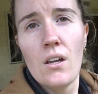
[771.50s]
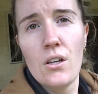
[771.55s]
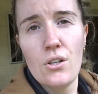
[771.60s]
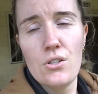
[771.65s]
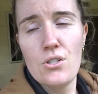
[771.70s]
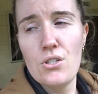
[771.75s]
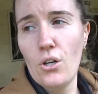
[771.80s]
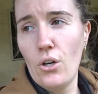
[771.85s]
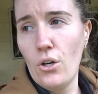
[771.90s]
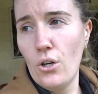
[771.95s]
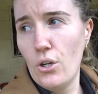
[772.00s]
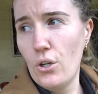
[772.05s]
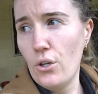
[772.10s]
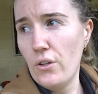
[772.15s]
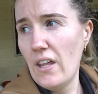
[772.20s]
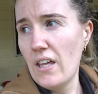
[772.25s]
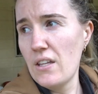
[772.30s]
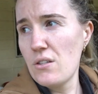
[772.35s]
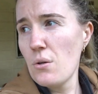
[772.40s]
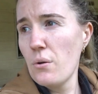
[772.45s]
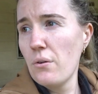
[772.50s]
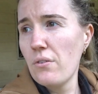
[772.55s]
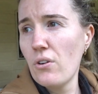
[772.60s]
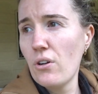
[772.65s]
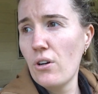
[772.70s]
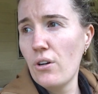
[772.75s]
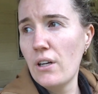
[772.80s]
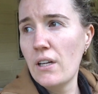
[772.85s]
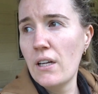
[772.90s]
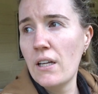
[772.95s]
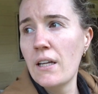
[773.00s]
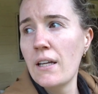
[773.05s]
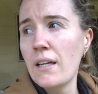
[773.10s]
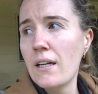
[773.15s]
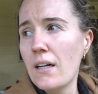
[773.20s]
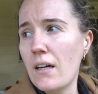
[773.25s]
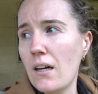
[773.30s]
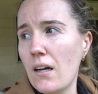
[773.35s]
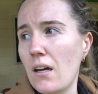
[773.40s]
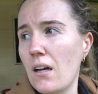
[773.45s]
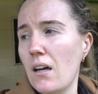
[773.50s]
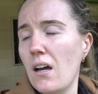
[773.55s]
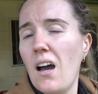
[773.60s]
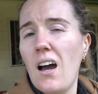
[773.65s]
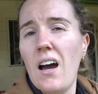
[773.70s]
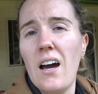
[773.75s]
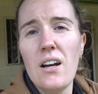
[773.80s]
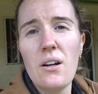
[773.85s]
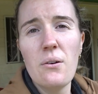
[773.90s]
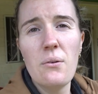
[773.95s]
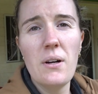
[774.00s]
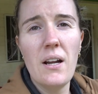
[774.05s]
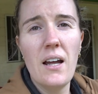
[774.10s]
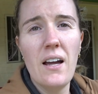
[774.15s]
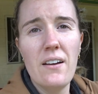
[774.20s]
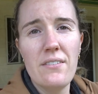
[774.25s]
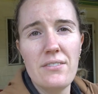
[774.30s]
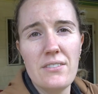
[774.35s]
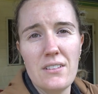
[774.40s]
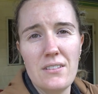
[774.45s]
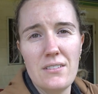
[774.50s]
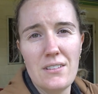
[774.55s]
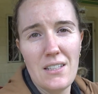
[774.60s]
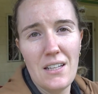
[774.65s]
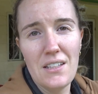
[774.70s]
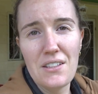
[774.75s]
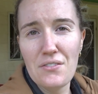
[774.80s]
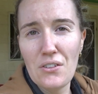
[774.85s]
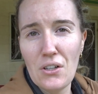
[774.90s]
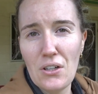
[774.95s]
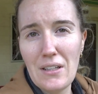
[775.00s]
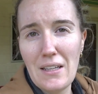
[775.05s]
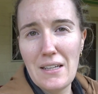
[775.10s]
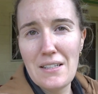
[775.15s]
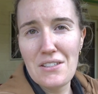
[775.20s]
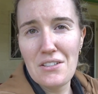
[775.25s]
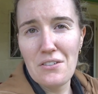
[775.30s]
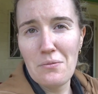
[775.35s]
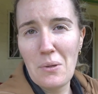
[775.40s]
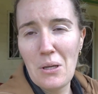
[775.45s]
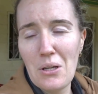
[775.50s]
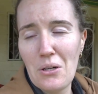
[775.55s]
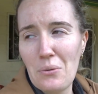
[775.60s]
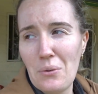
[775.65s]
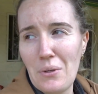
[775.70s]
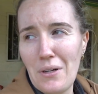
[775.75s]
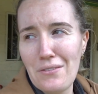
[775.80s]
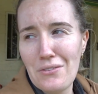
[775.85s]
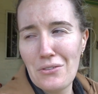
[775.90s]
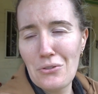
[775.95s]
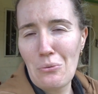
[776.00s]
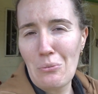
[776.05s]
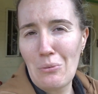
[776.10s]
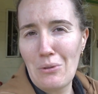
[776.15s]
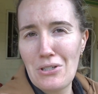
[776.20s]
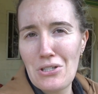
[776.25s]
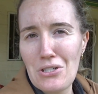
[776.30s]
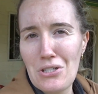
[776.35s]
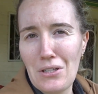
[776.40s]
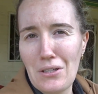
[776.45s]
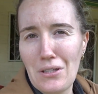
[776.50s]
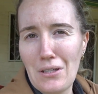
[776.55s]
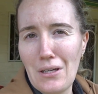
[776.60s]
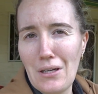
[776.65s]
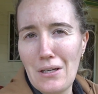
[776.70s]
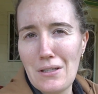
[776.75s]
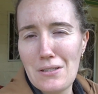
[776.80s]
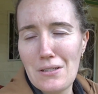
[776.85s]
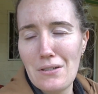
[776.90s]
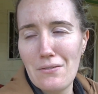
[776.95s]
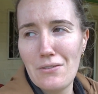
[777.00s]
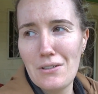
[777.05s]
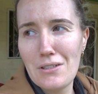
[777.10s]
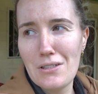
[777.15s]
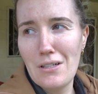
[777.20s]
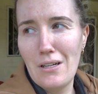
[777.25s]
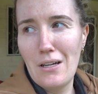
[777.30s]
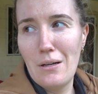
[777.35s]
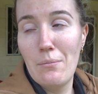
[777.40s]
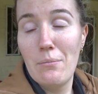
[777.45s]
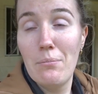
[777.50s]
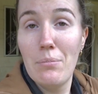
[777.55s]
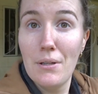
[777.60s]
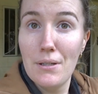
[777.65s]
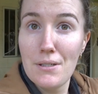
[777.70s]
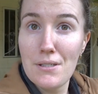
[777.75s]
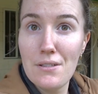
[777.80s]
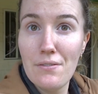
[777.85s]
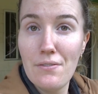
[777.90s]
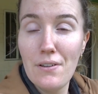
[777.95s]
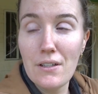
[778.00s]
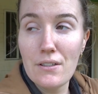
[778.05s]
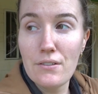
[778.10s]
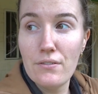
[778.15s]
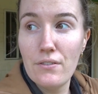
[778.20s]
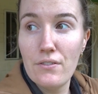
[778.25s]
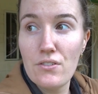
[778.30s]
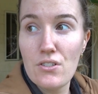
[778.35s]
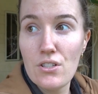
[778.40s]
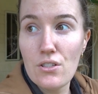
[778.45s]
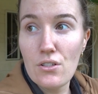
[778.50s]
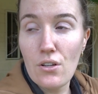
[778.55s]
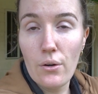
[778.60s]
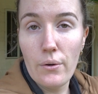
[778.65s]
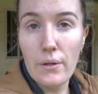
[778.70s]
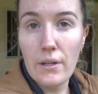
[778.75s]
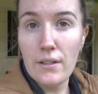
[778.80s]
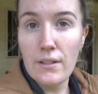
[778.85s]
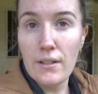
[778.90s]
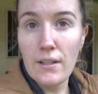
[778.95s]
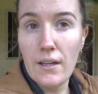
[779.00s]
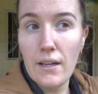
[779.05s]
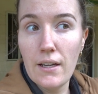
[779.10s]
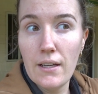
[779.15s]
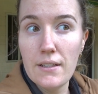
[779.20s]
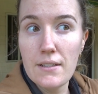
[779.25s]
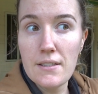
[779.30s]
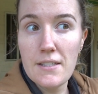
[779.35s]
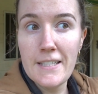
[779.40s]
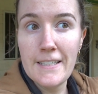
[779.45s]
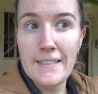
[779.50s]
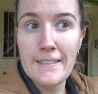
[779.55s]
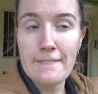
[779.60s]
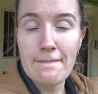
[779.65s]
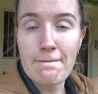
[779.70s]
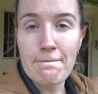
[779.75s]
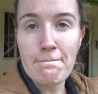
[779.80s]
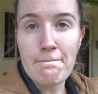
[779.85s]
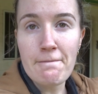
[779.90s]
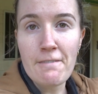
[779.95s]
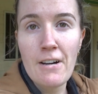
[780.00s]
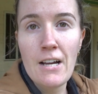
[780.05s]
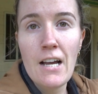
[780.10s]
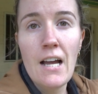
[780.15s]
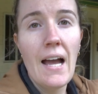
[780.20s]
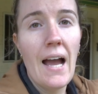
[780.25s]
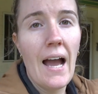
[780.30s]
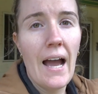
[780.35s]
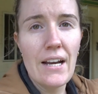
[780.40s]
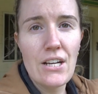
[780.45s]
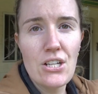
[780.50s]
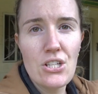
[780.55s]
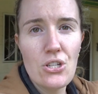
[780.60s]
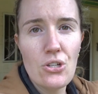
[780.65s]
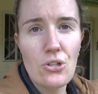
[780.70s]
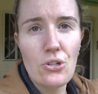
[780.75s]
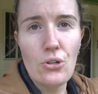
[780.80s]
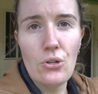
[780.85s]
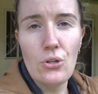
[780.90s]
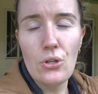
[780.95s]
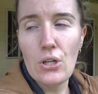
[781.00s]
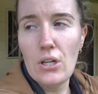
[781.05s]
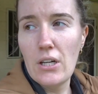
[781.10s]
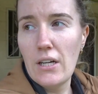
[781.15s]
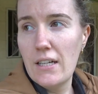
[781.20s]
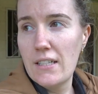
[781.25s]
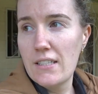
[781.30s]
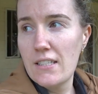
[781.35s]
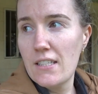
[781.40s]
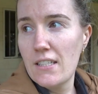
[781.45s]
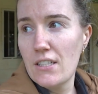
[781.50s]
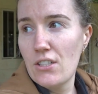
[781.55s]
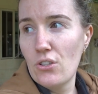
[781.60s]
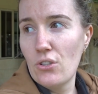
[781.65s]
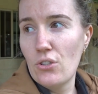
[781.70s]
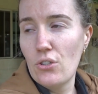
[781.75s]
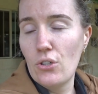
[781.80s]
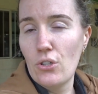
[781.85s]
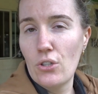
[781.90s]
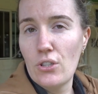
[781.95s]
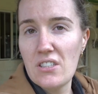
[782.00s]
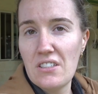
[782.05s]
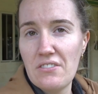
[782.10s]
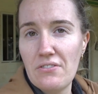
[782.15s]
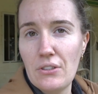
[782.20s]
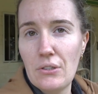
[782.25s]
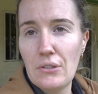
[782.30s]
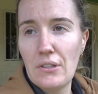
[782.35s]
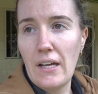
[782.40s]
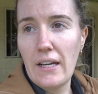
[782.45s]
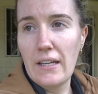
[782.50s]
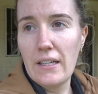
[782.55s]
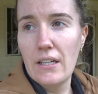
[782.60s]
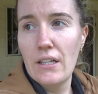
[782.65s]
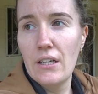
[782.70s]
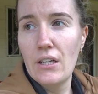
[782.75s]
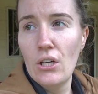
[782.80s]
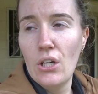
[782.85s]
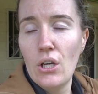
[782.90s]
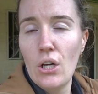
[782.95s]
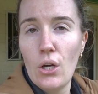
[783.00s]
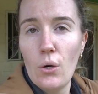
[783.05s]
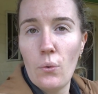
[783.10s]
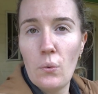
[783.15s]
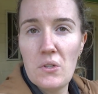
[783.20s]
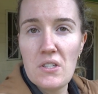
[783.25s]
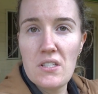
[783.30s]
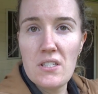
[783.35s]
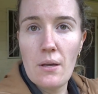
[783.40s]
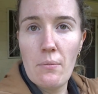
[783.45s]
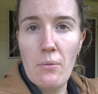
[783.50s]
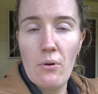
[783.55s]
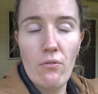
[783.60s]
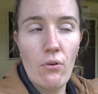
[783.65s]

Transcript: So that's why we've got her in here. I don't want to have to, it sounds very lazy of me, I don't want to have to open and shut the gates every time. Plus the fact of if she's going under gates, I just don't know, guys. I don't know, because I feel like when summer